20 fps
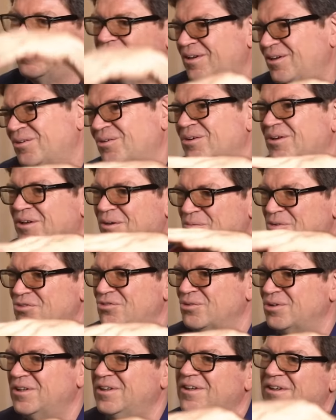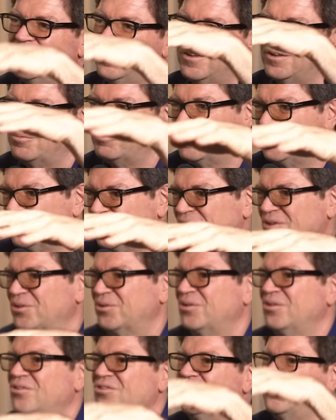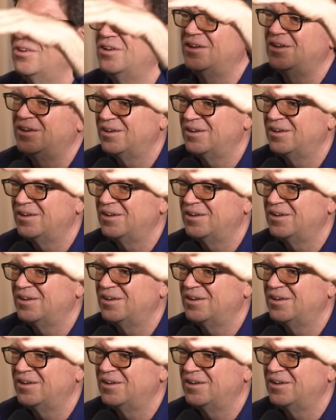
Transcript: you know, and chemistry, materials,